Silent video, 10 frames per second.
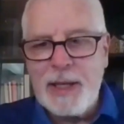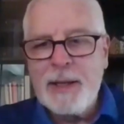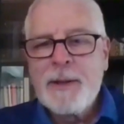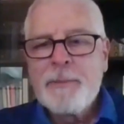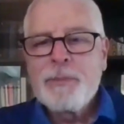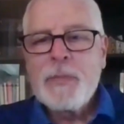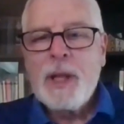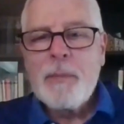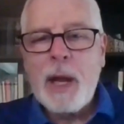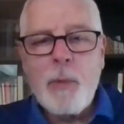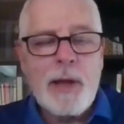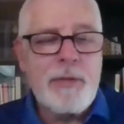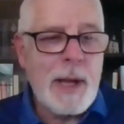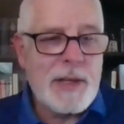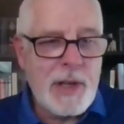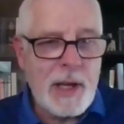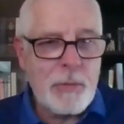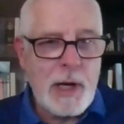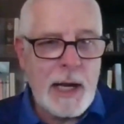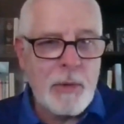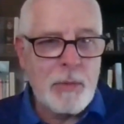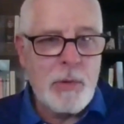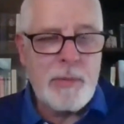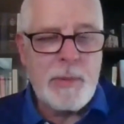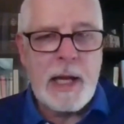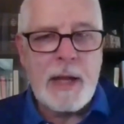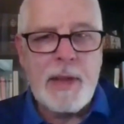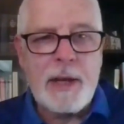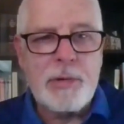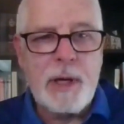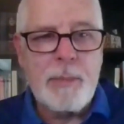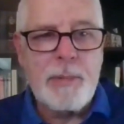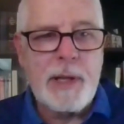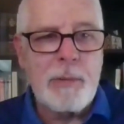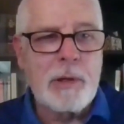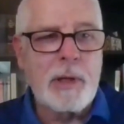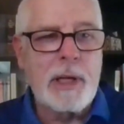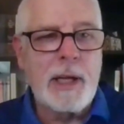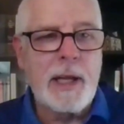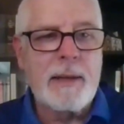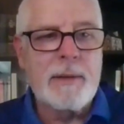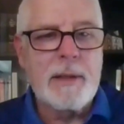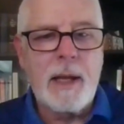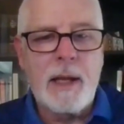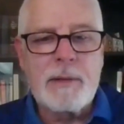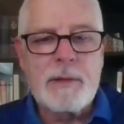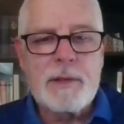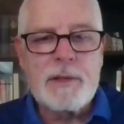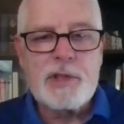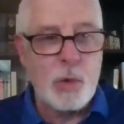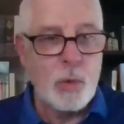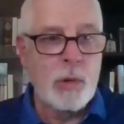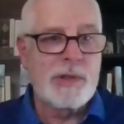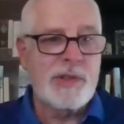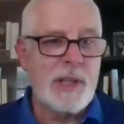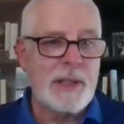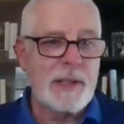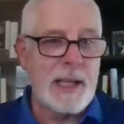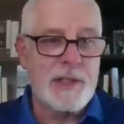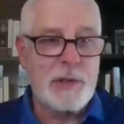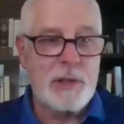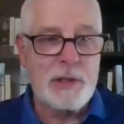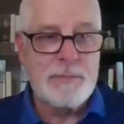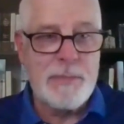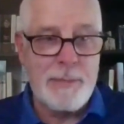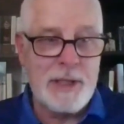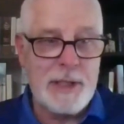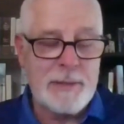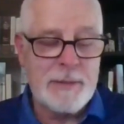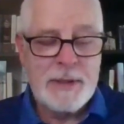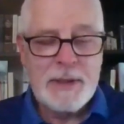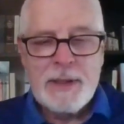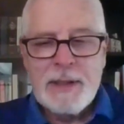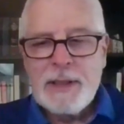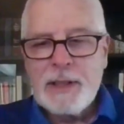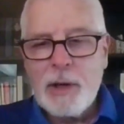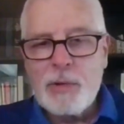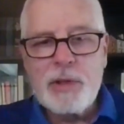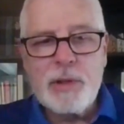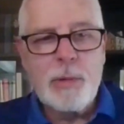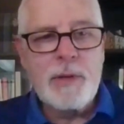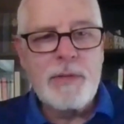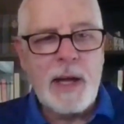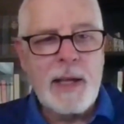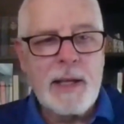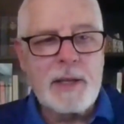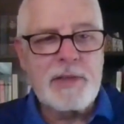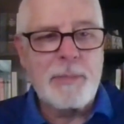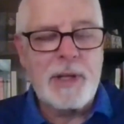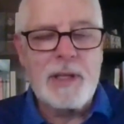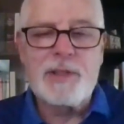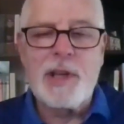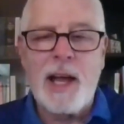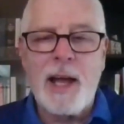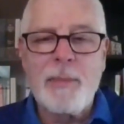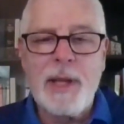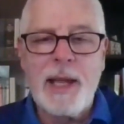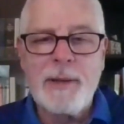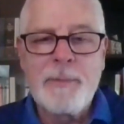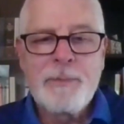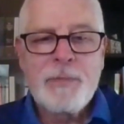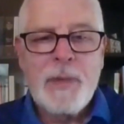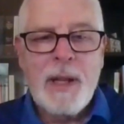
me. My wife and my son were out with me on that trip, and they were looking at schools that the kids could maybe go to if I accepted the job. And